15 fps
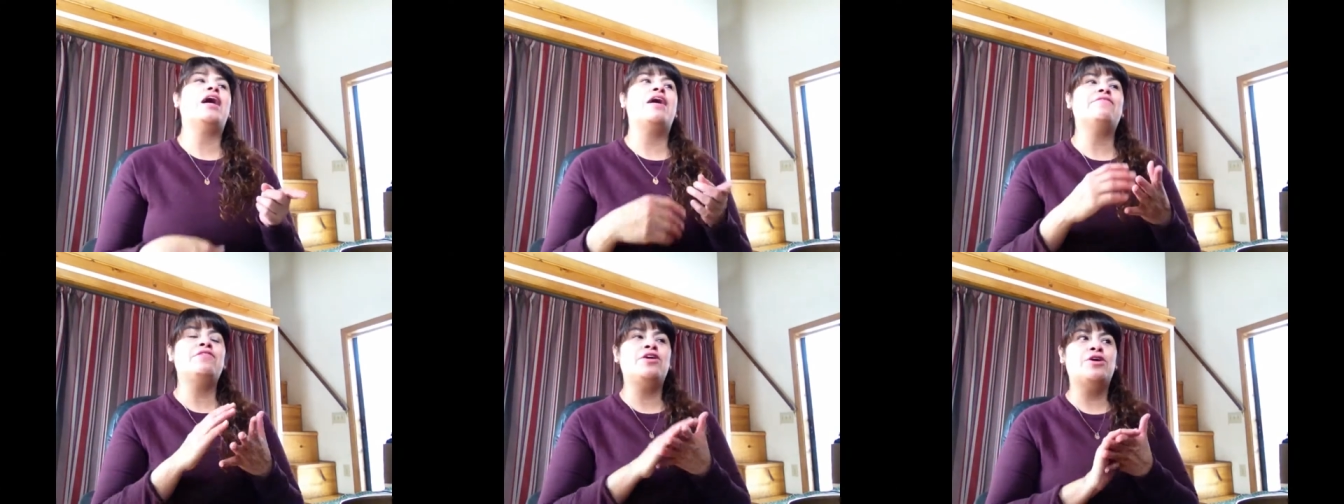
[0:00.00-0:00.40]

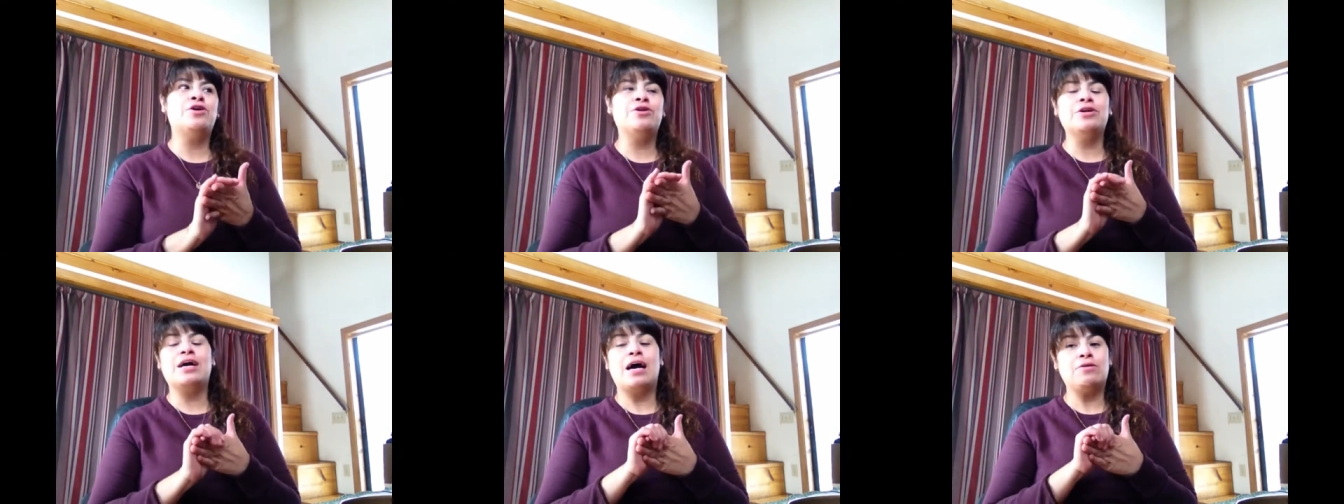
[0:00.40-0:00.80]
have
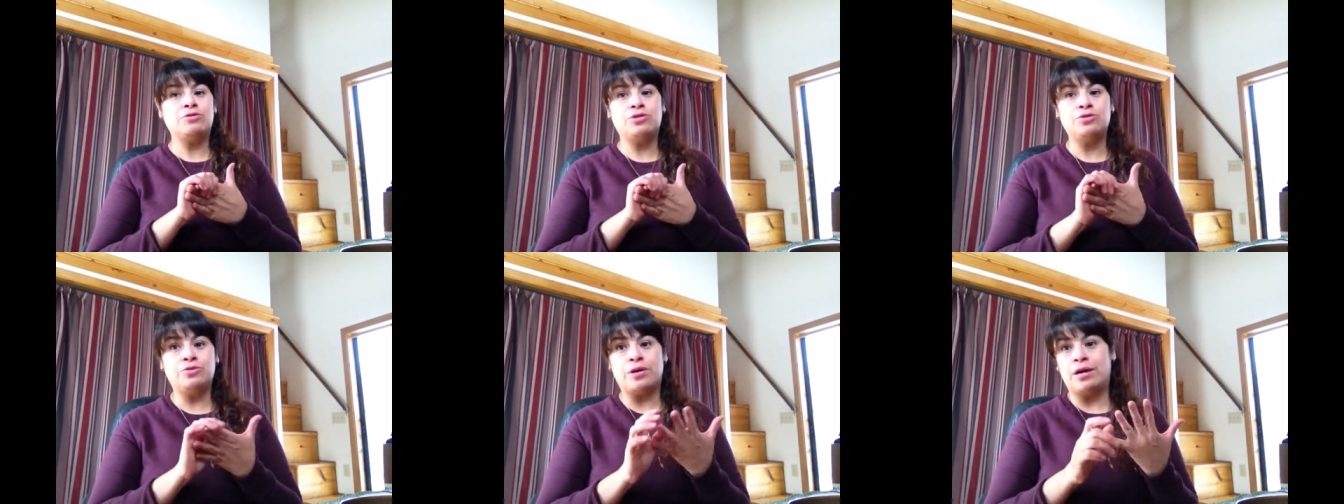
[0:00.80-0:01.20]
learned how
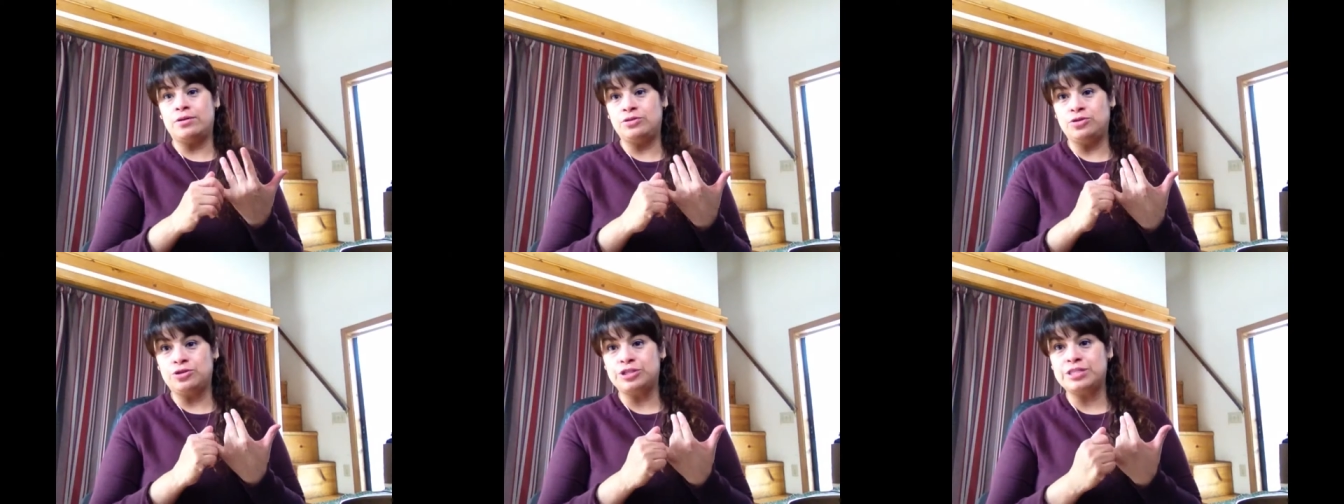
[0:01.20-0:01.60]
to
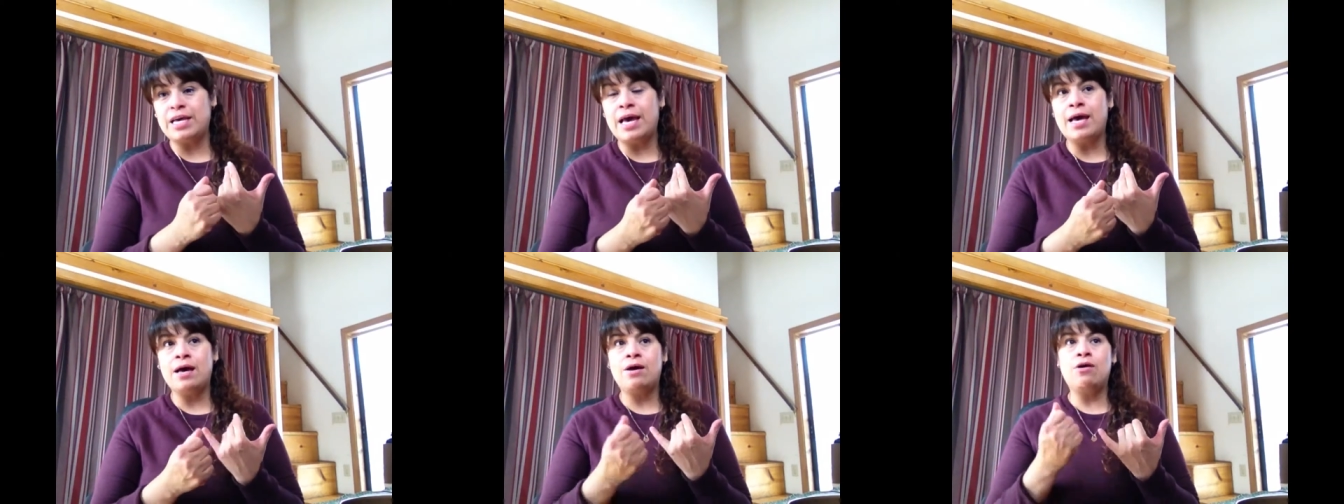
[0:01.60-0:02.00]
ground
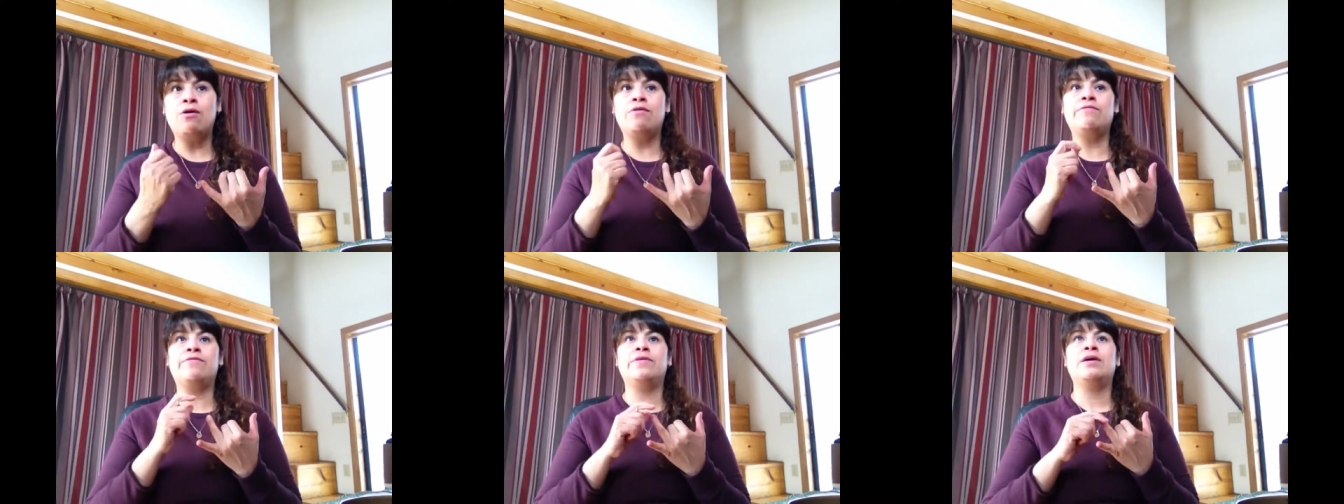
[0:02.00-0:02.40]

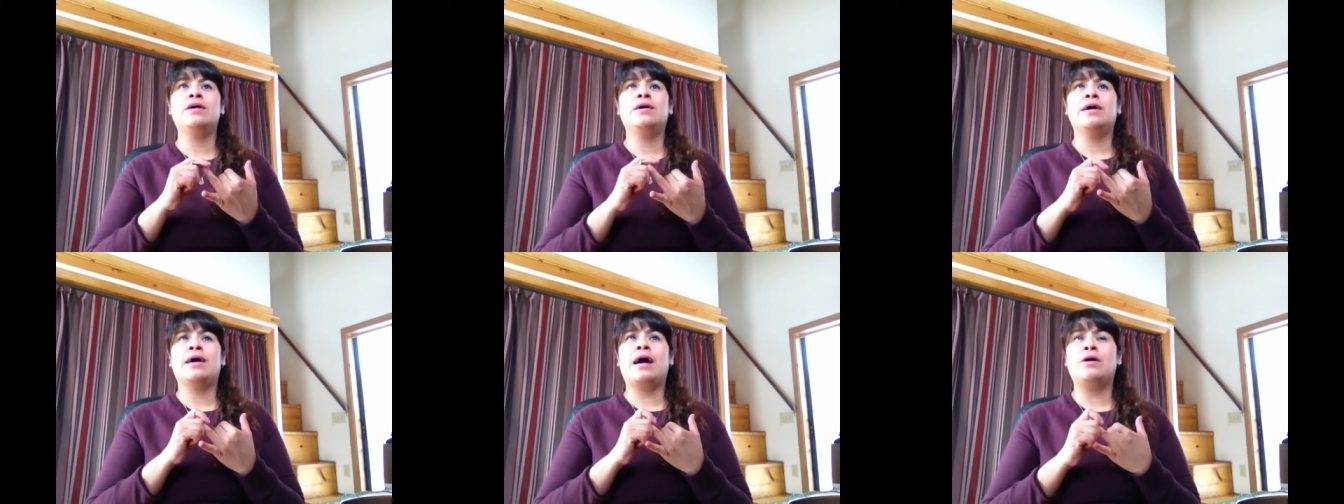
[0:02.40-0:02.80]
yourself,
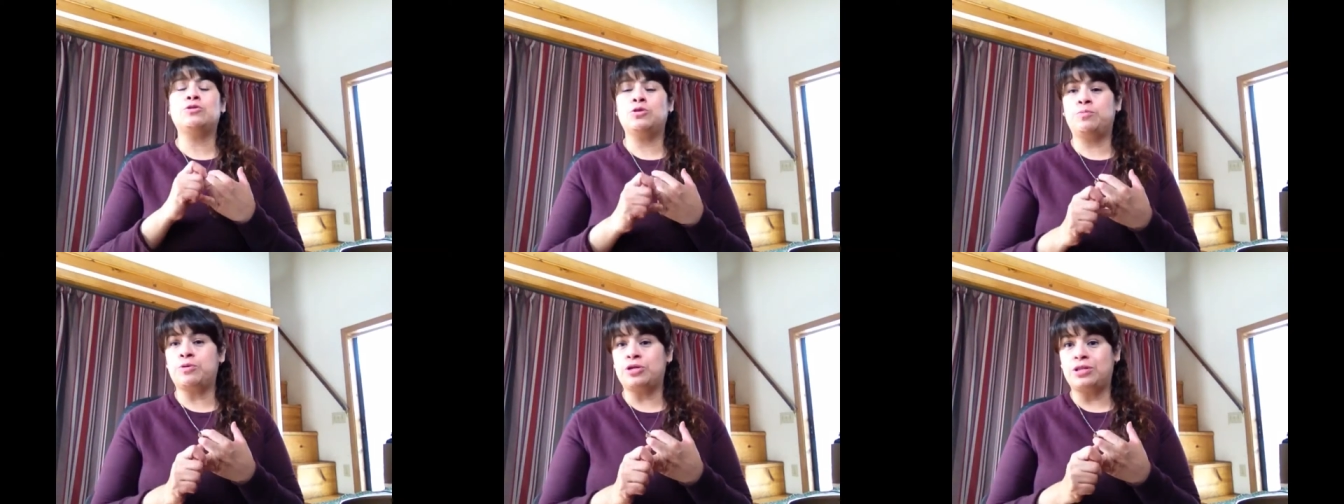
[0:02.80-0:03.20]
how
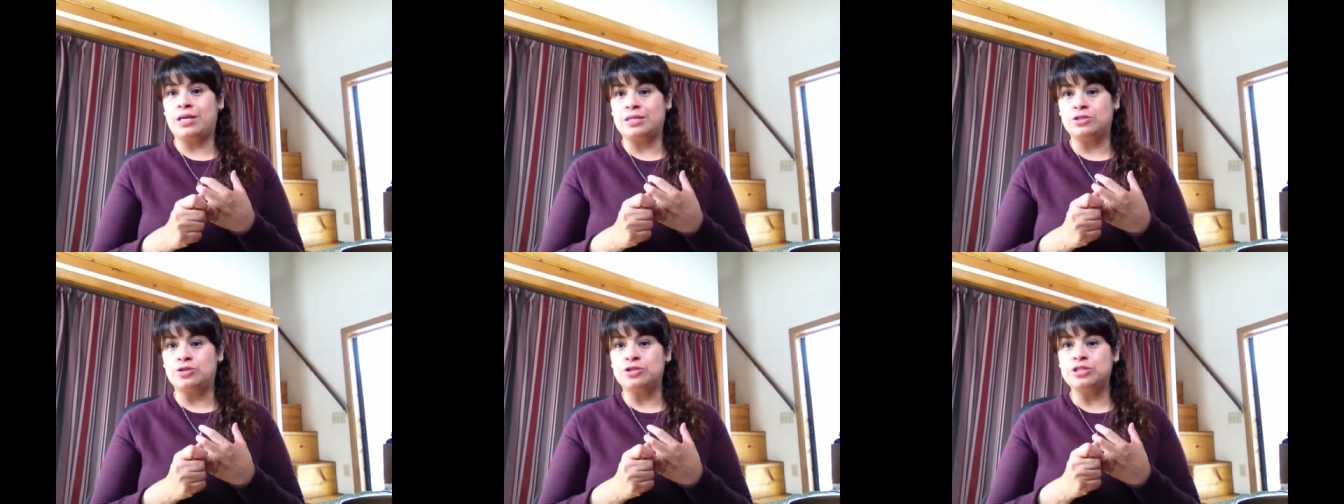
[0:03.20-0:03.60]
to
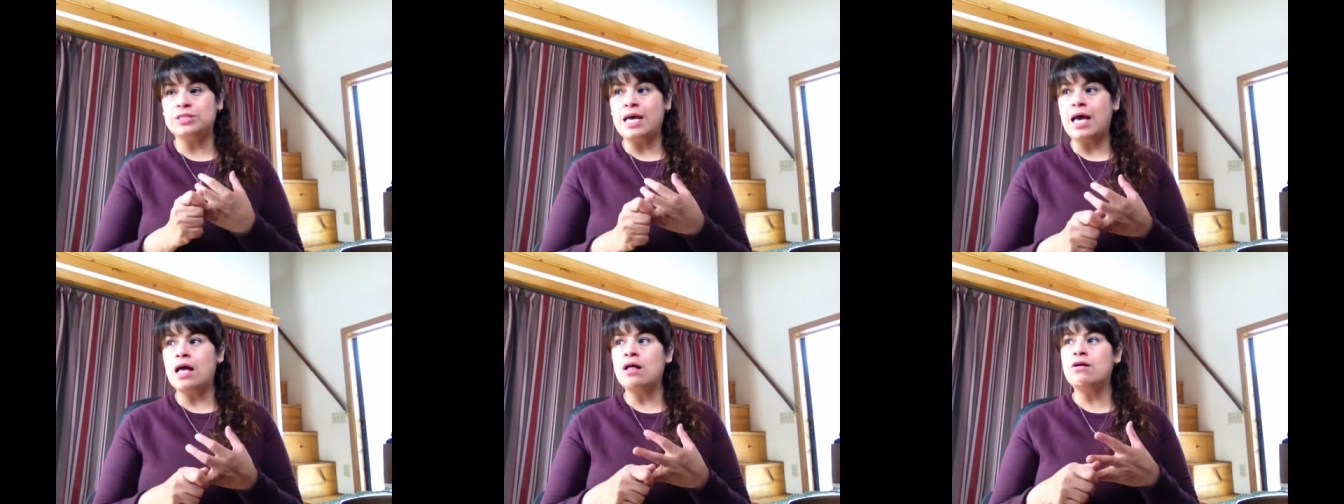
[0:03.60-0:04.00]
protect
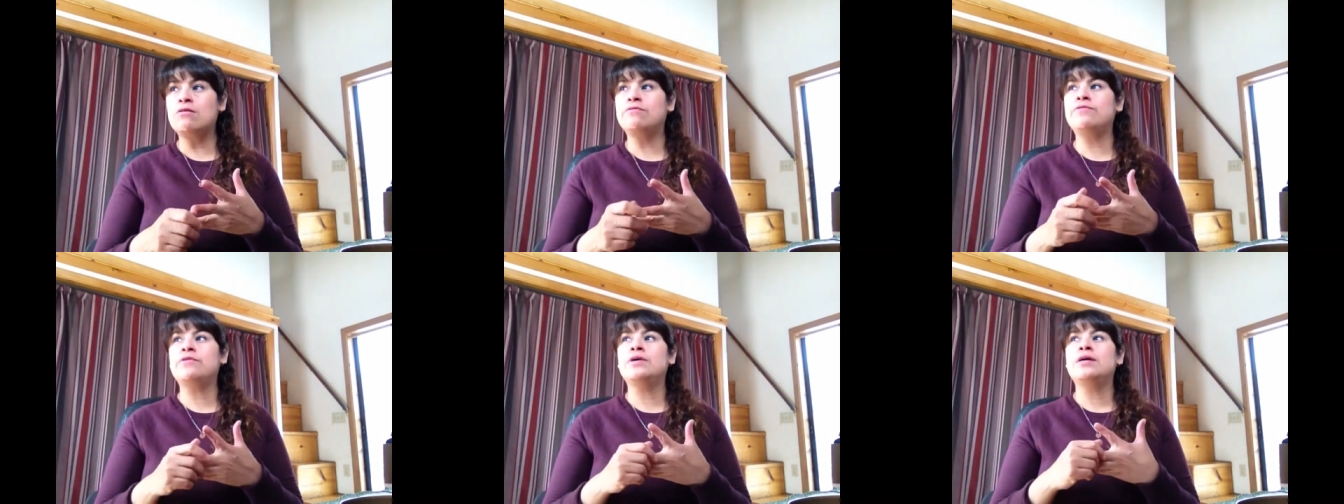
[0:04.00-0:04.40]

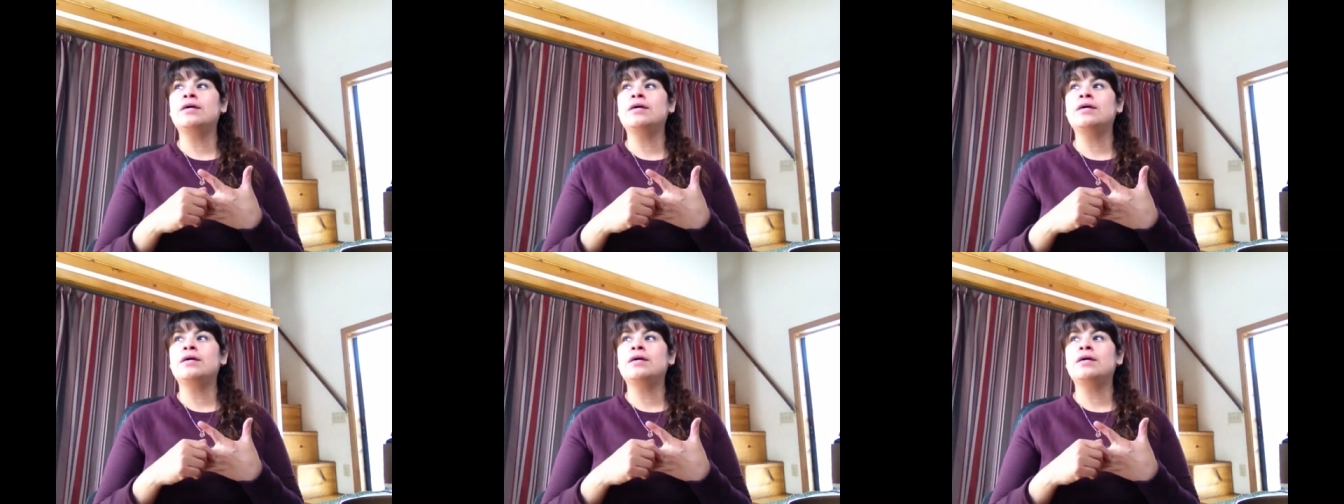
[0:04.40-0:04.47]
yourself,